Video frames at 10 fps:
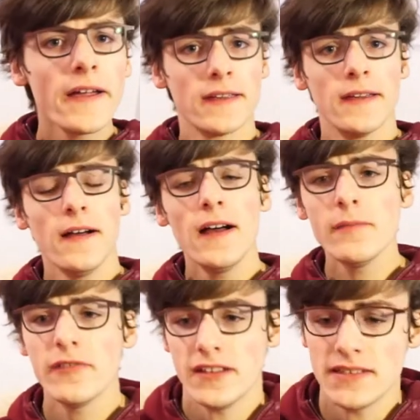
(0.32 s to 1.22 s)
Hi,
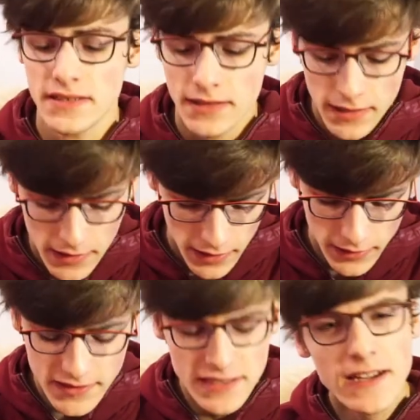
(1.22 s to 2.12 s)
I'm Victor,
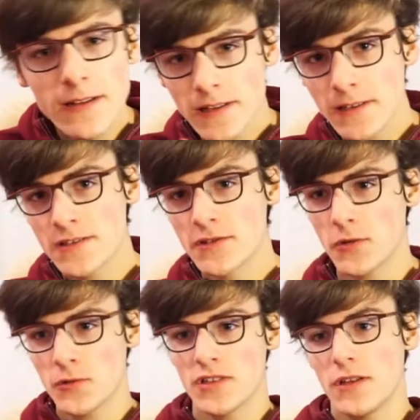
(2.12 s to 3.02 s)
and today I'd like to
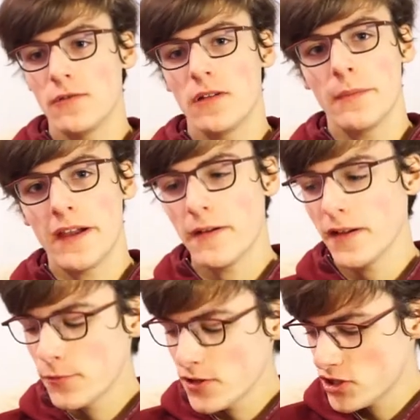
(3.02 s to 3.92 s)
talk to you
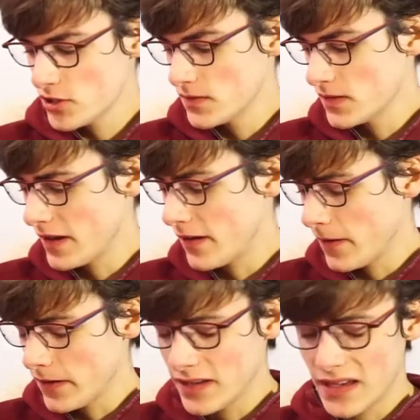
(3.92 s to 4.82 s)
about a question that
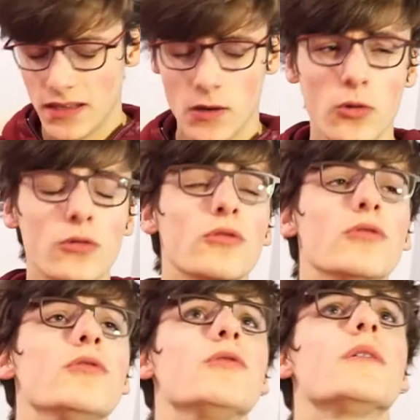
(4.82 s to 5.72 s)
I get
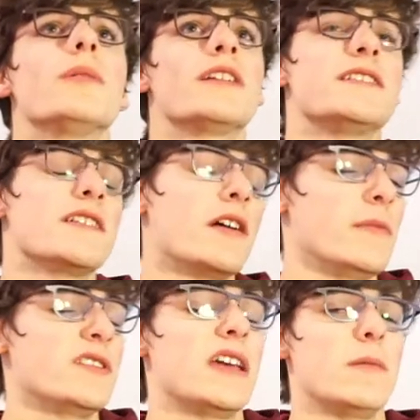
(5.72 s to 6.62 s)
all the bloody
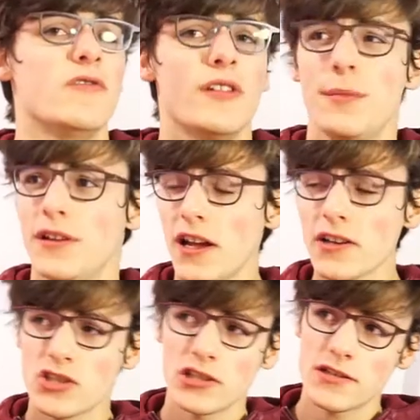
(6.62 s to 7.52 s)
time as a game developer.
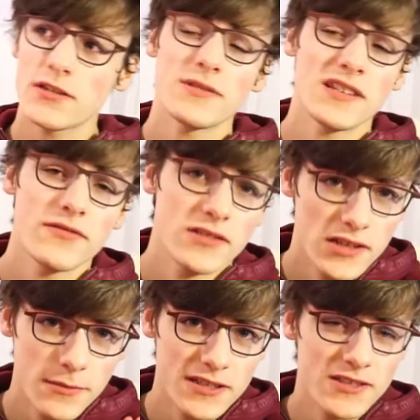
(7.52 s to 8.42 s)
Actually, 90% of the
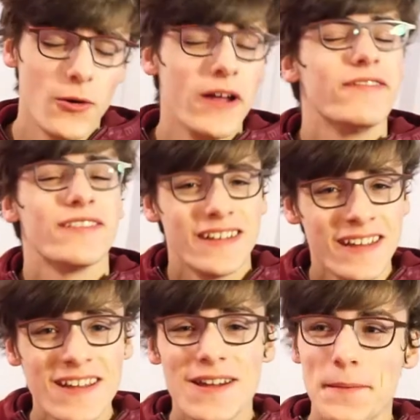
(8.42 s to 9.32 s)
time it's not
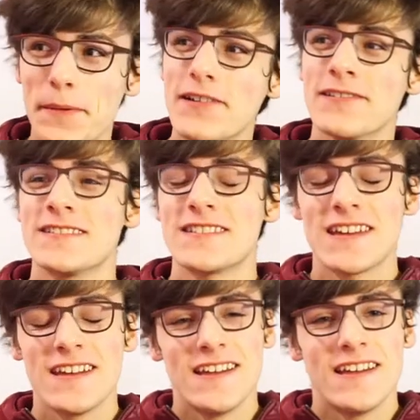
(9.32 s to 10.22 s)
even posed